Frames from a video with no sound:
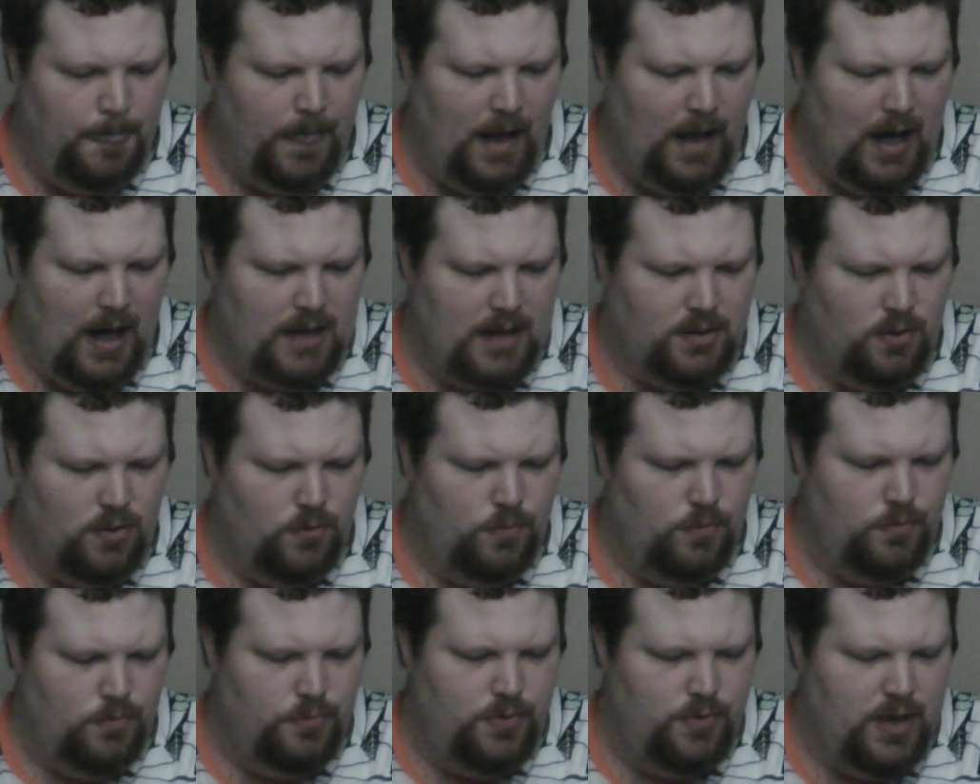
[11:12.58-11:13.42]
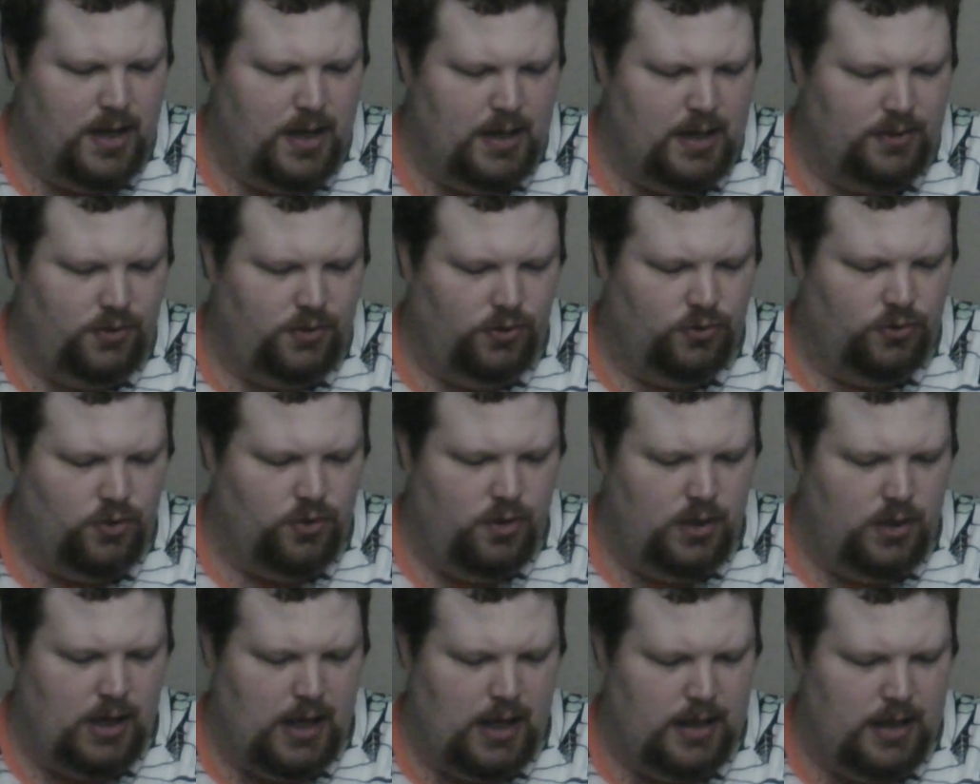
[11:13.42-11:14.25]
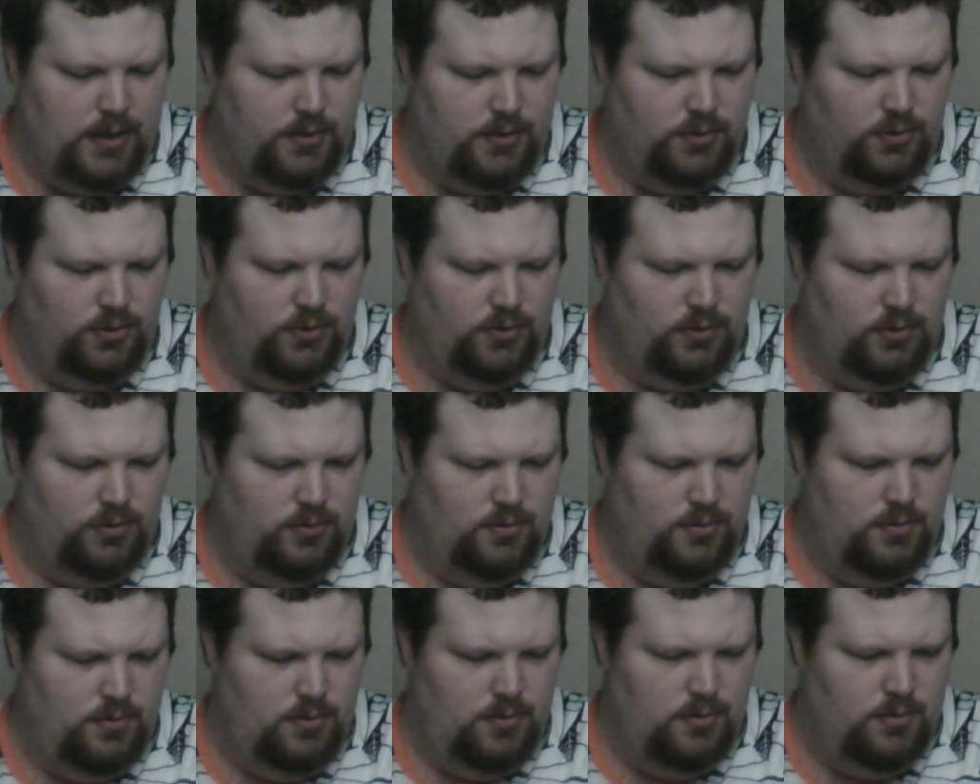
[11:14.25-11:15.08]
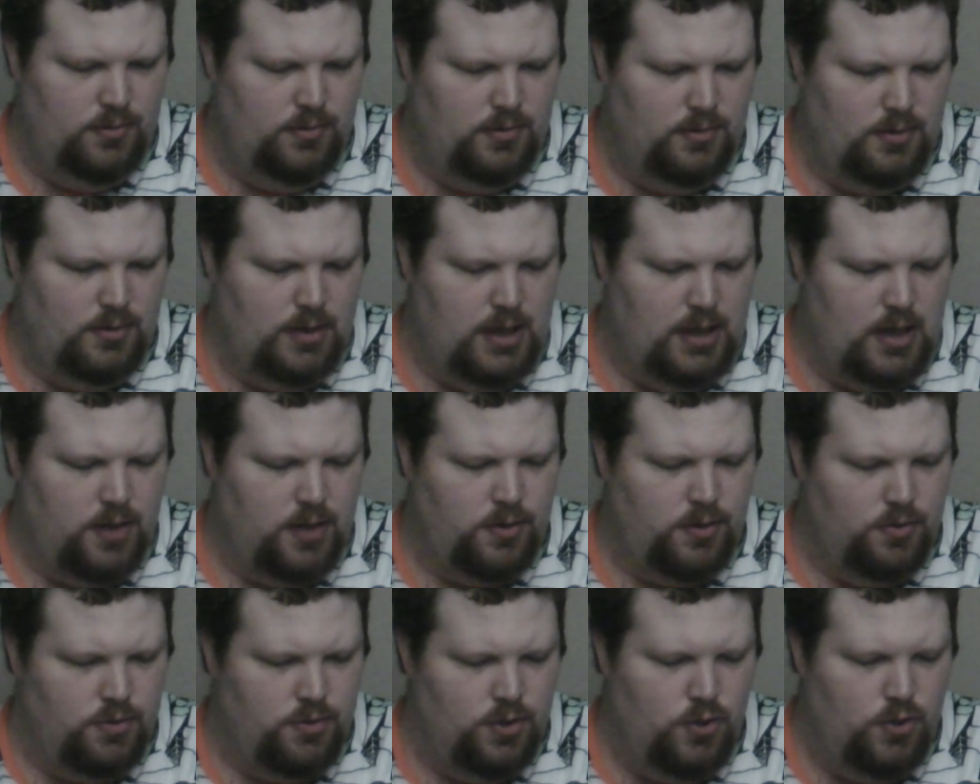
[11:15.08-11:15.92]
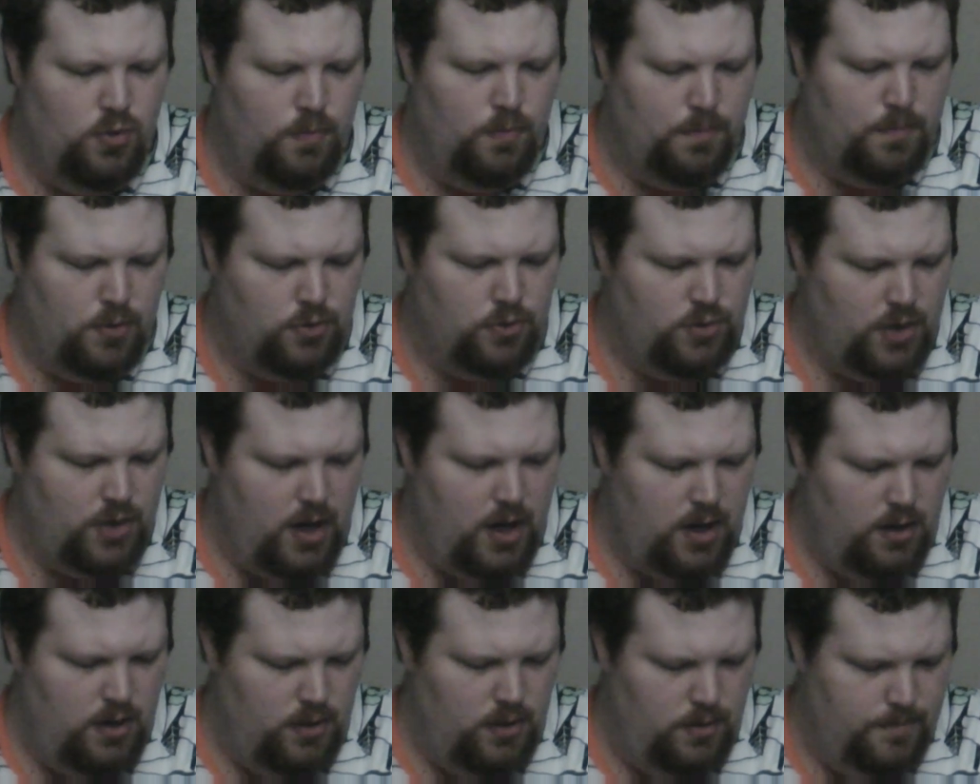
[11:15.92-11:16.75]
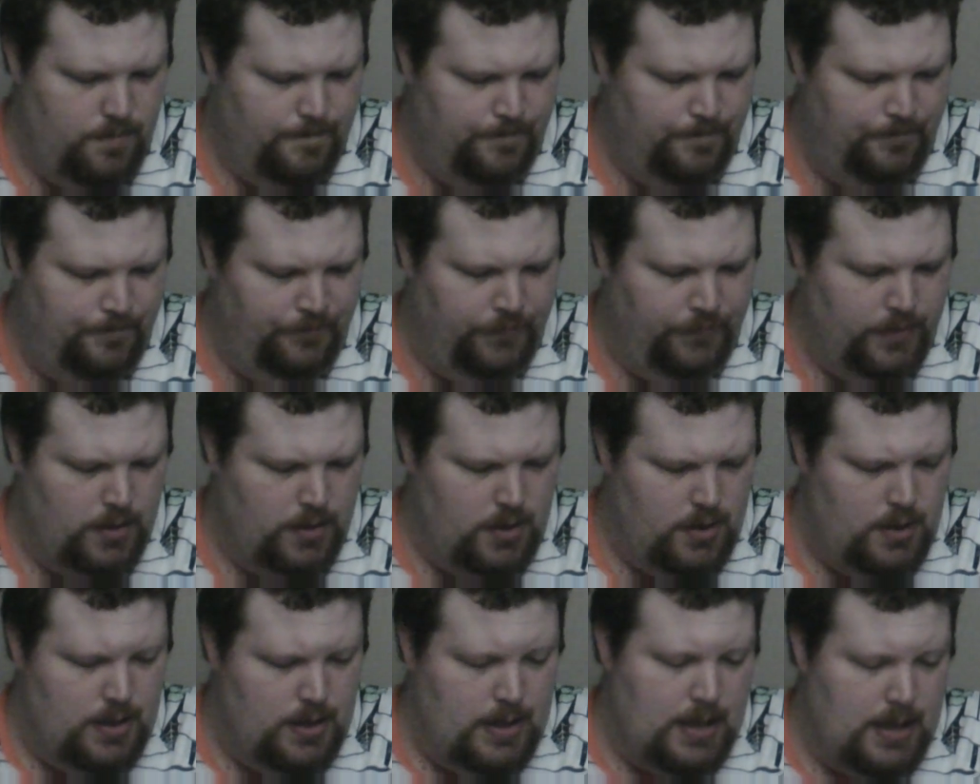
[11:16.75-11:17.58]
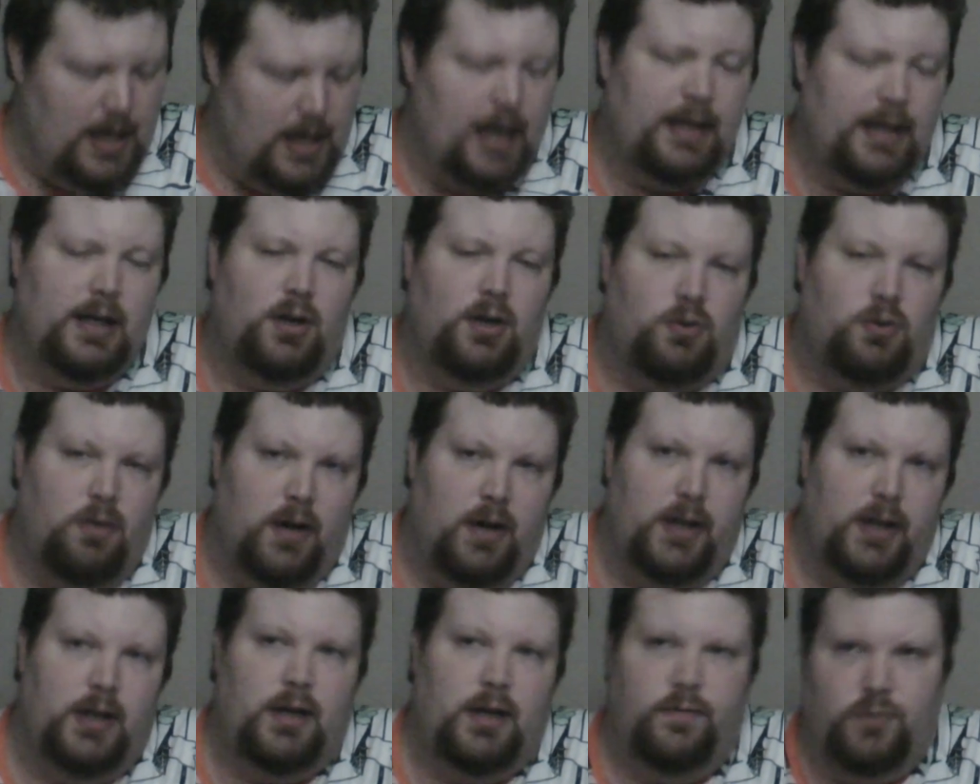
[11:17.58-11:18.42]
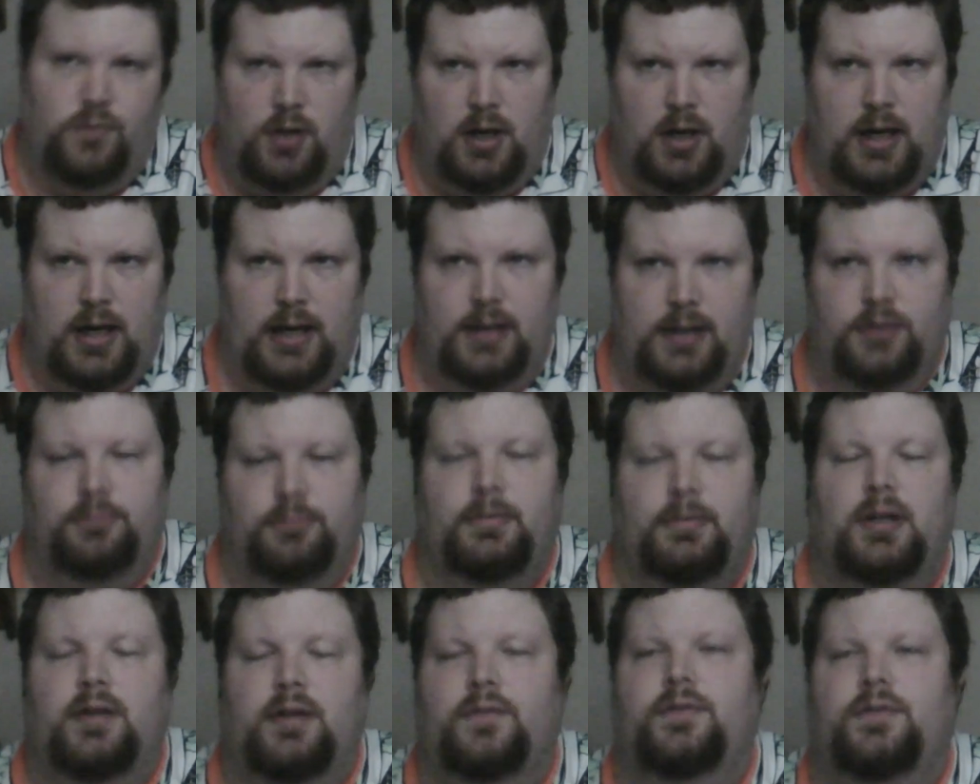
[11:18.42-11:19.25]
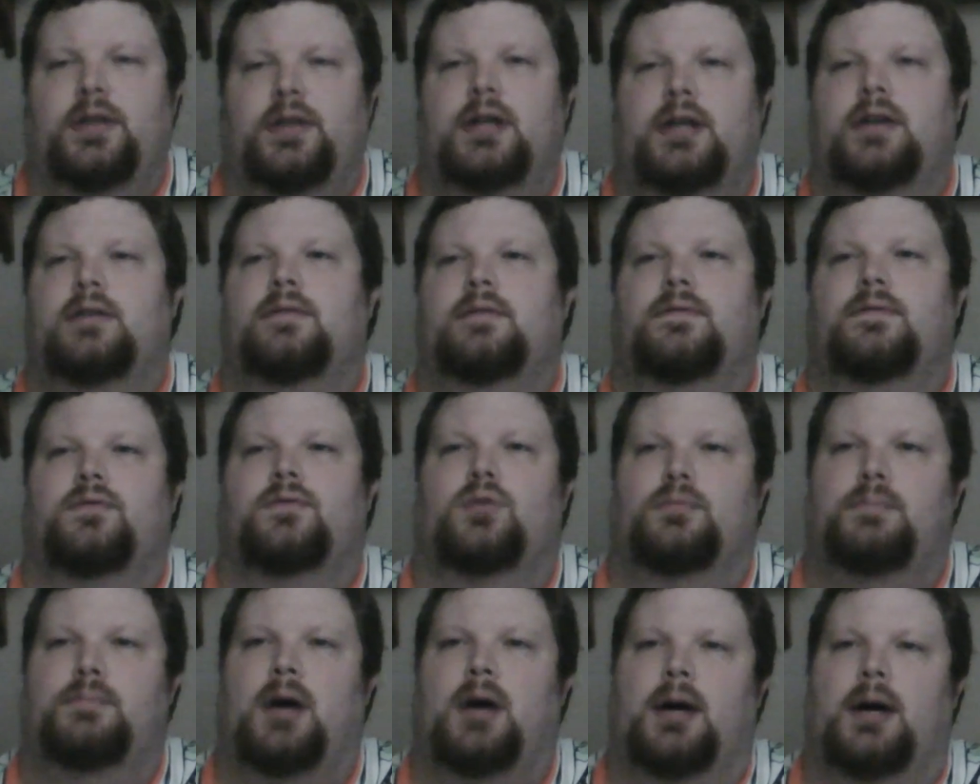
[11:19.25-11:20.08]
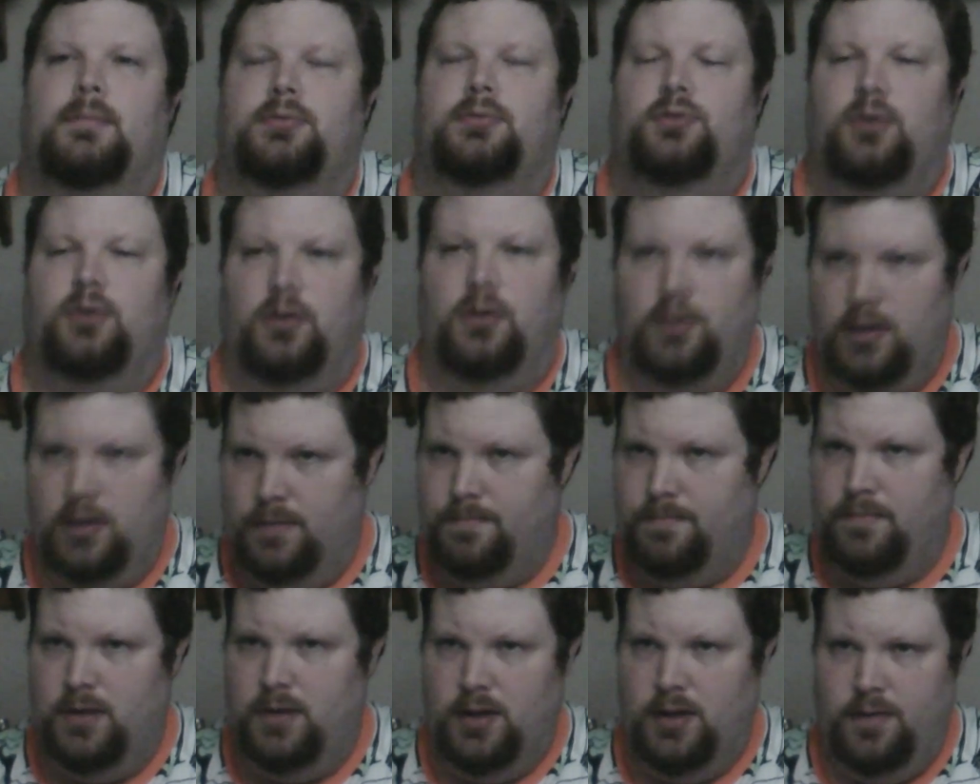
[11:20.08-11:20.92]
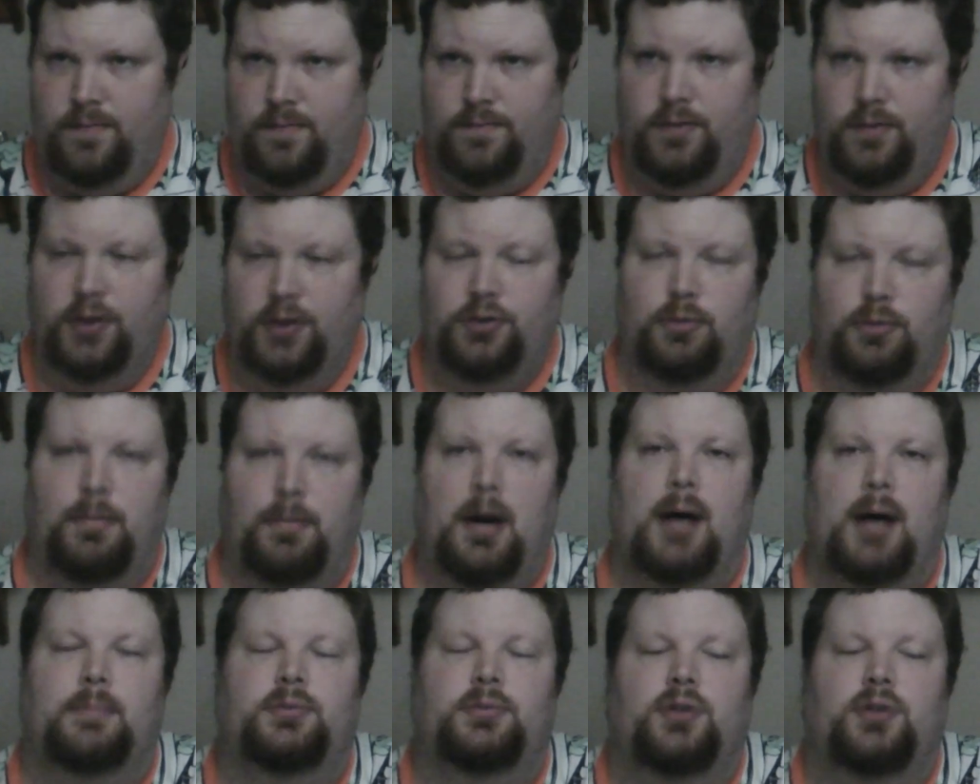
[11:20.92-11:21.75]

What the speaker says: don't think it's as good as the other two, per se. And now, granted, I've not had as many of the fruit pops, or the freezer pops,